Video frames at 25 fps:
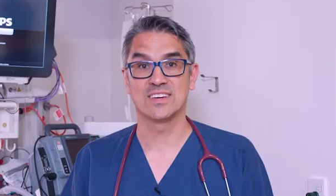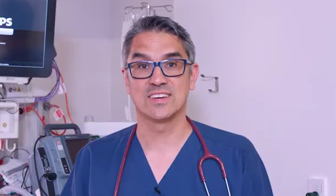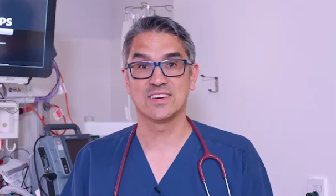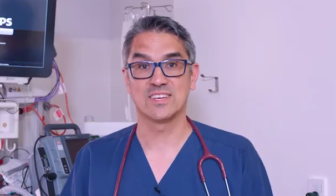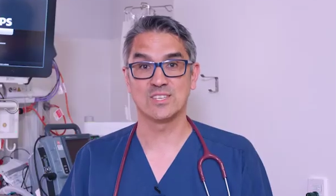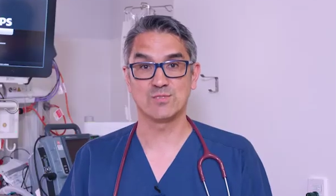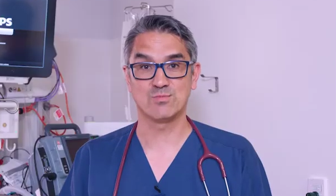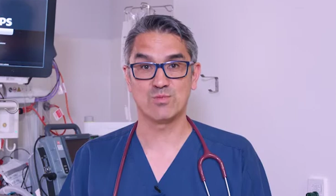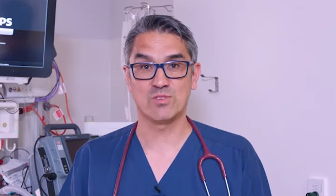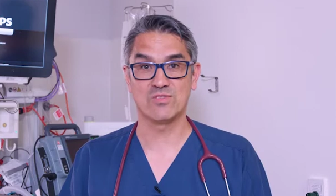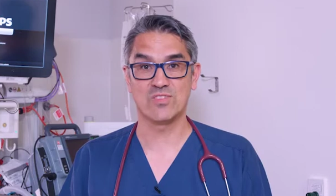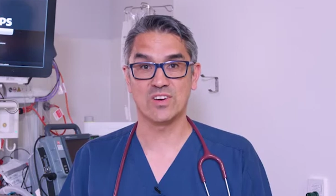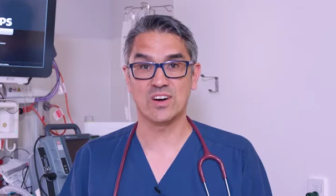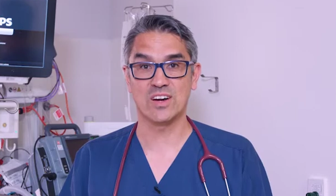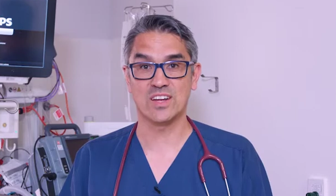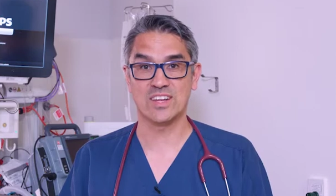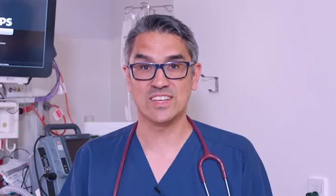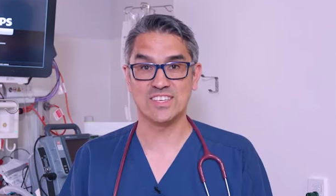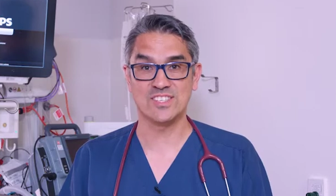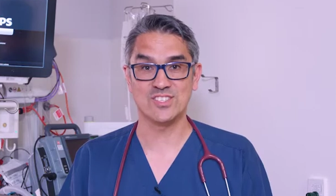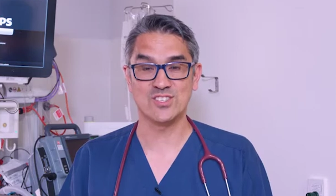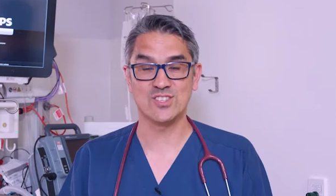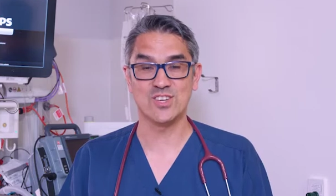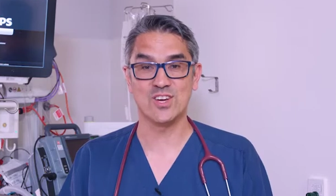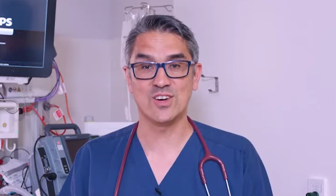is providing
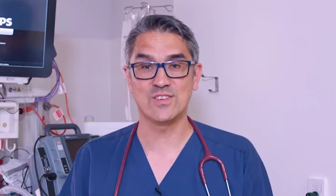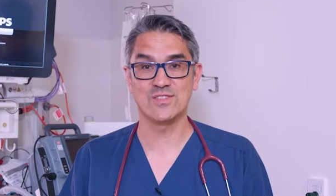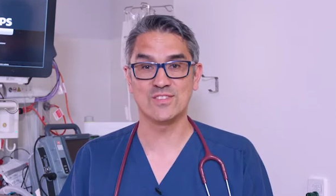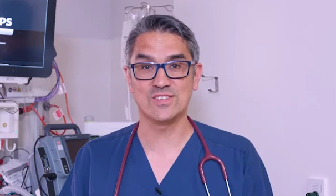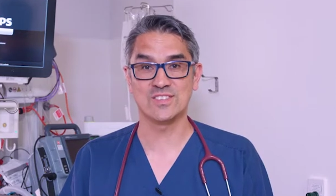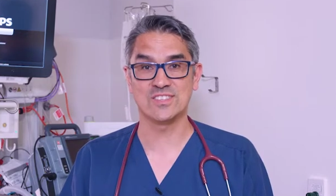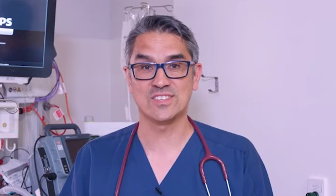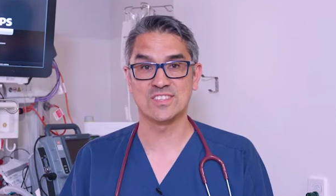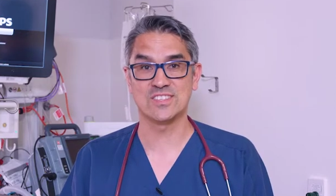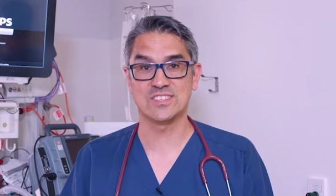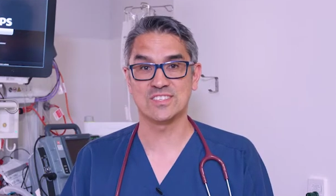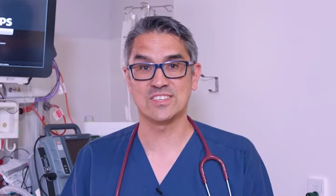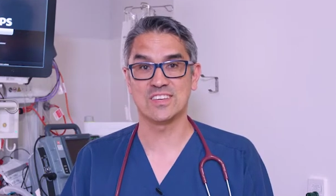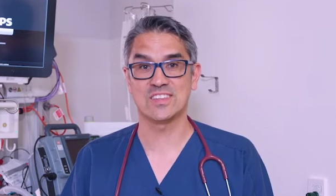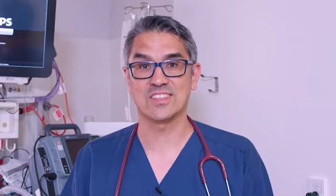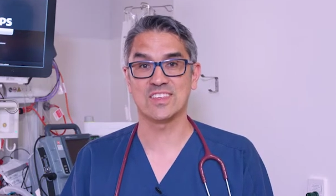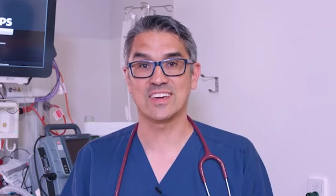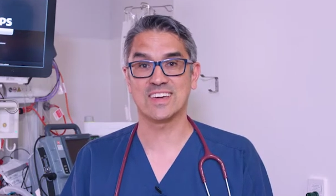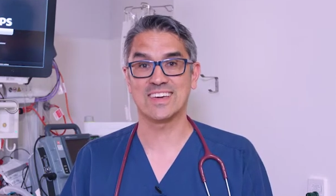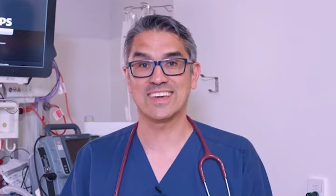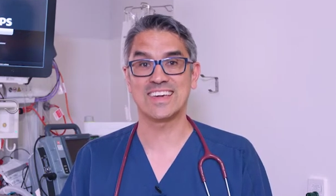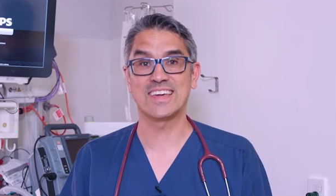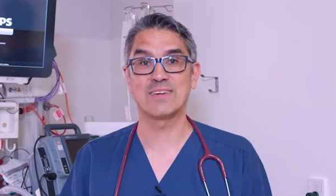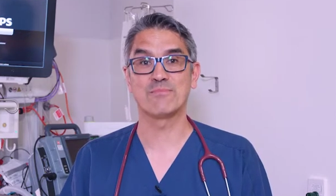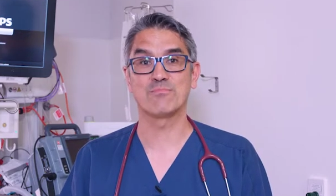services
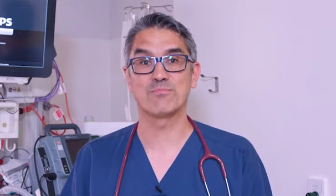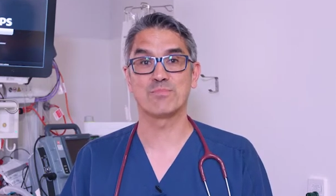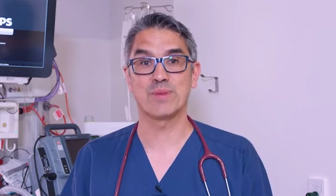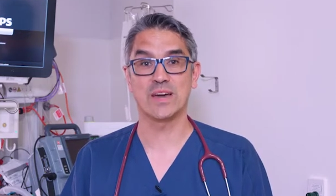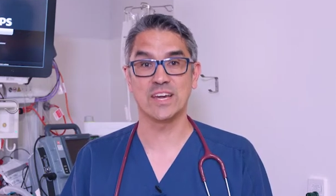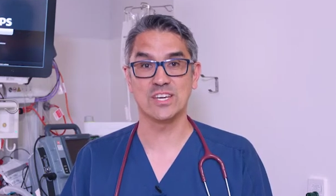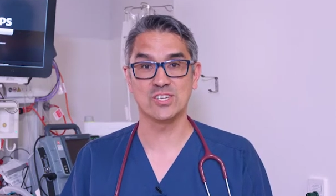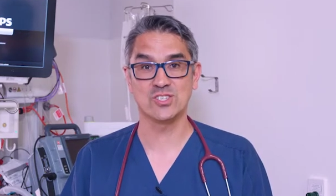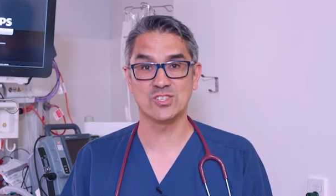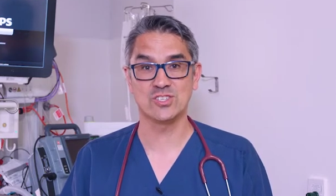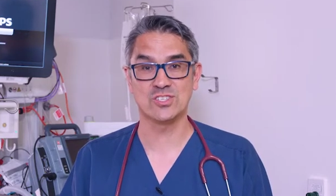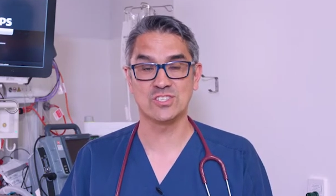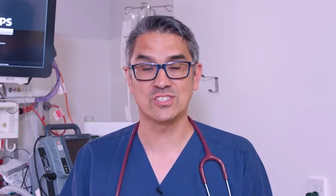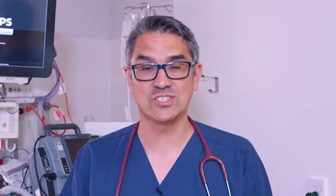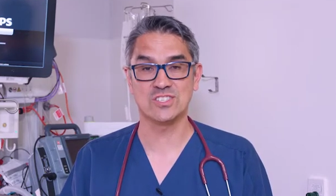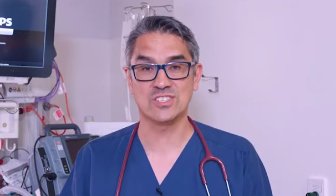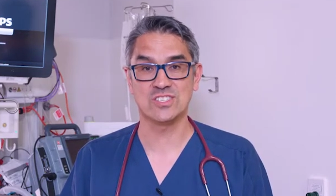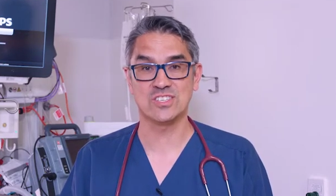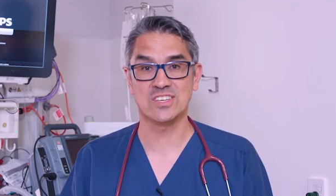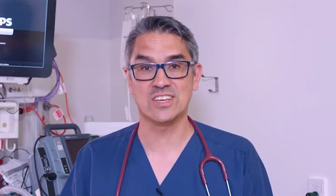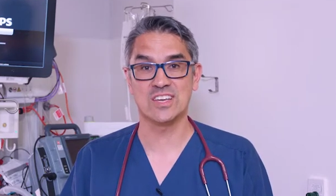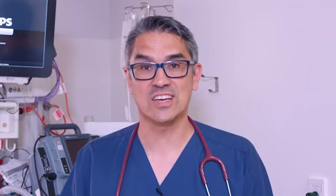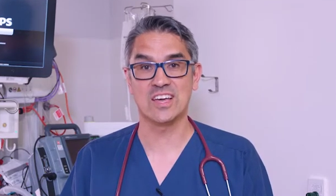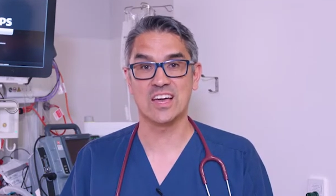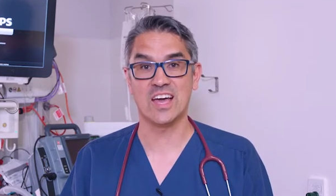that keep patients
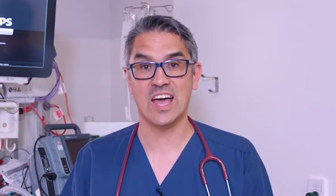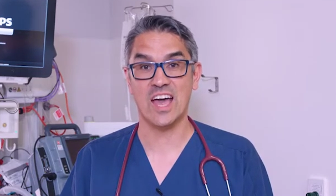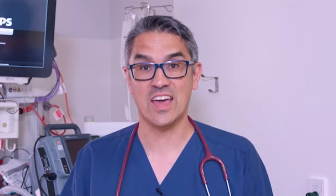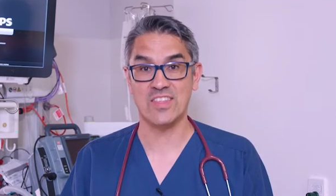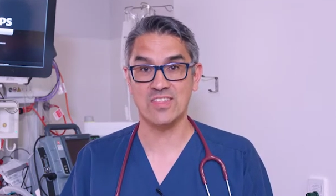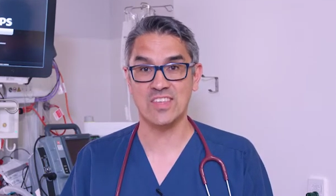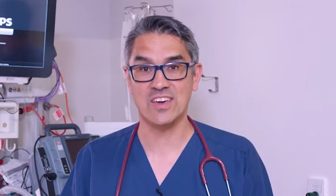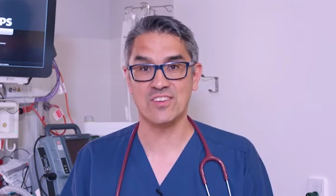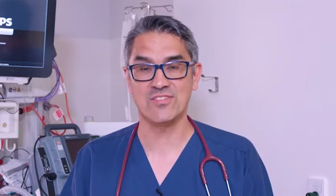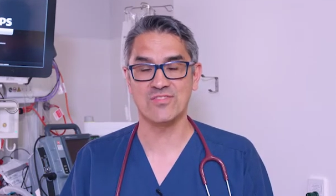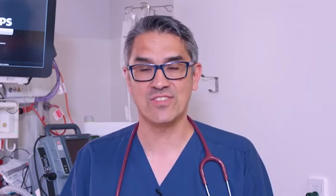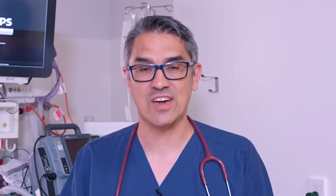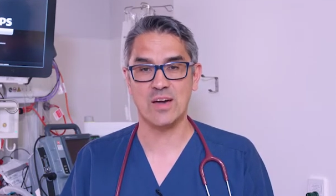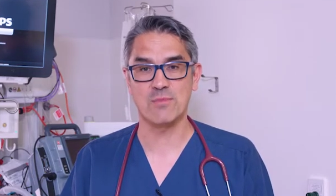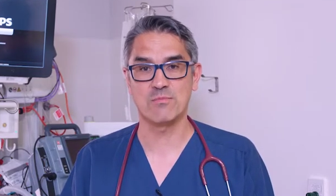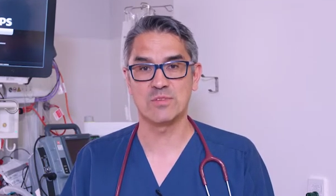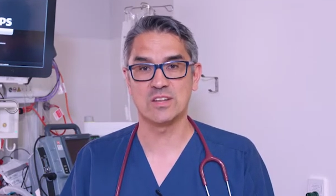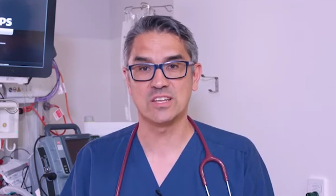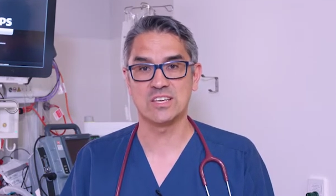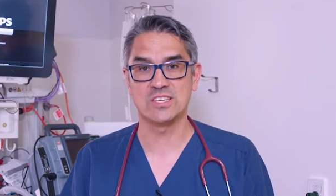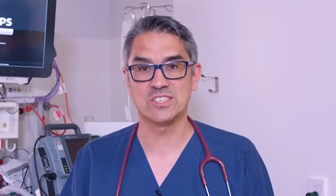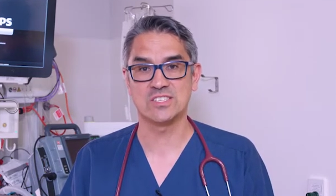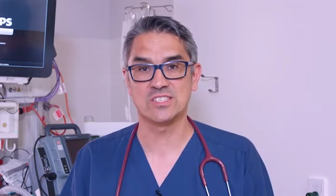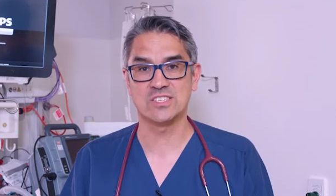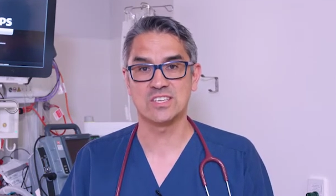and their
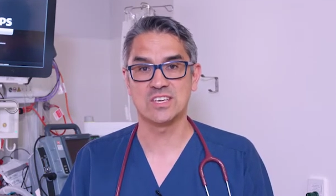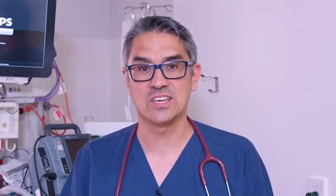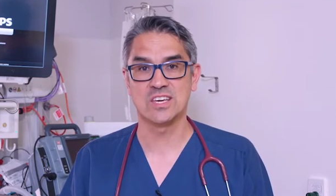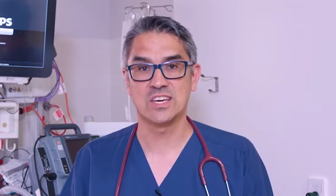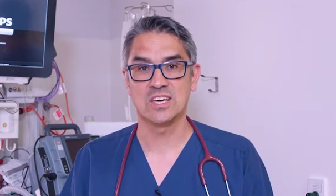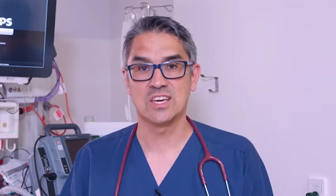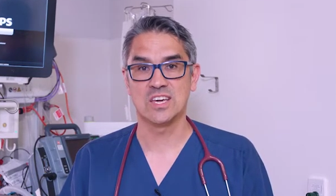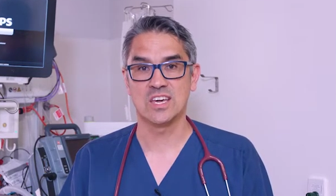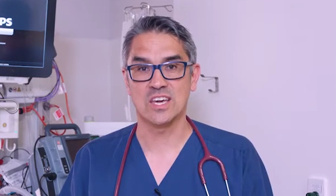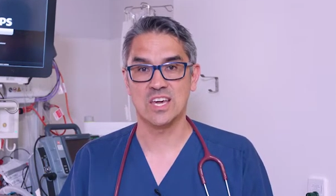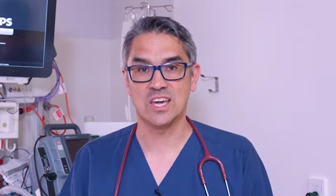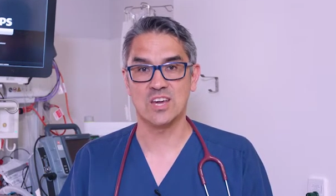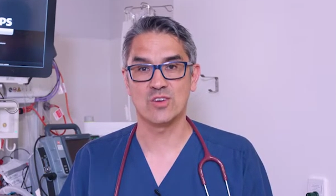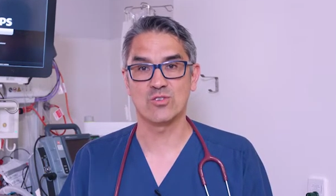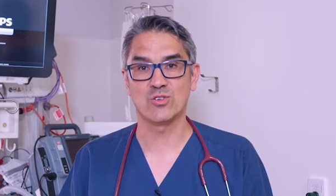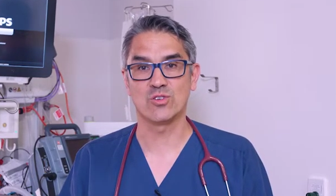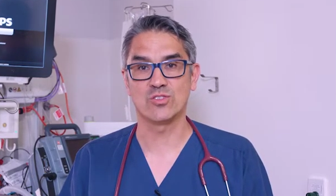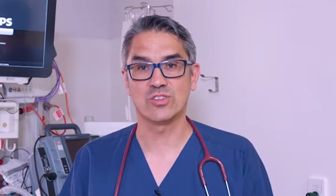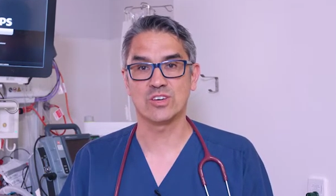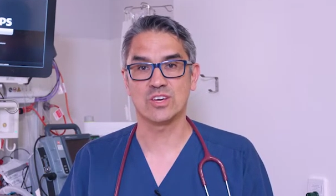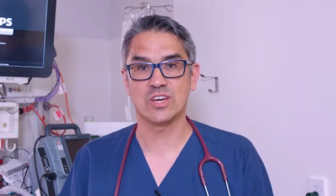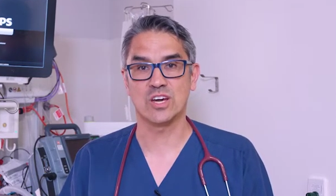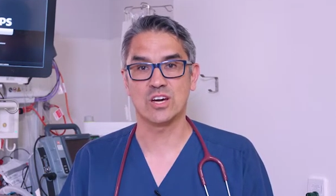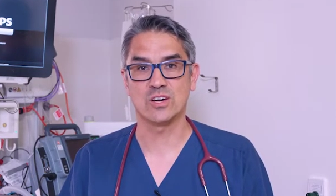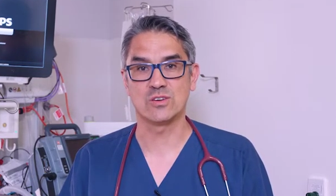families here on
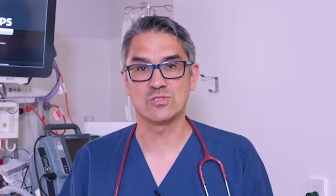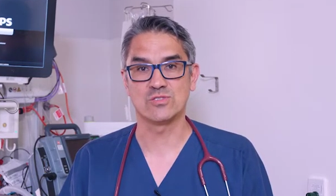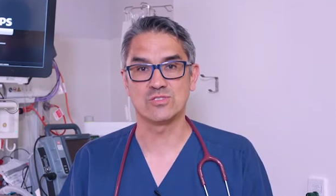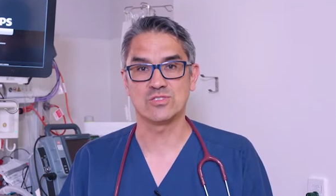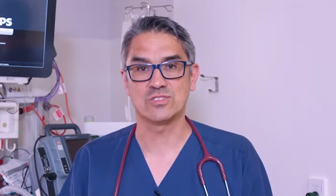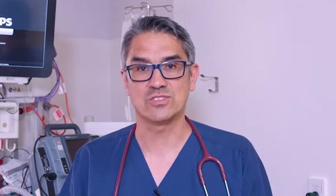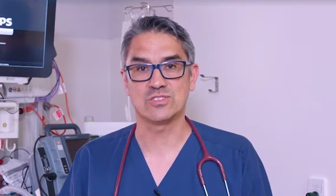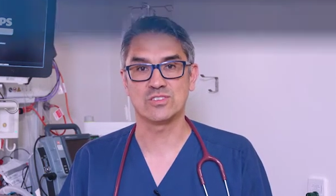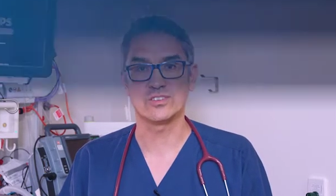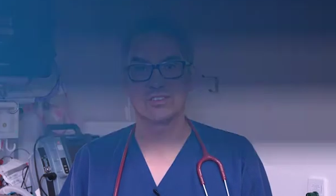the coast.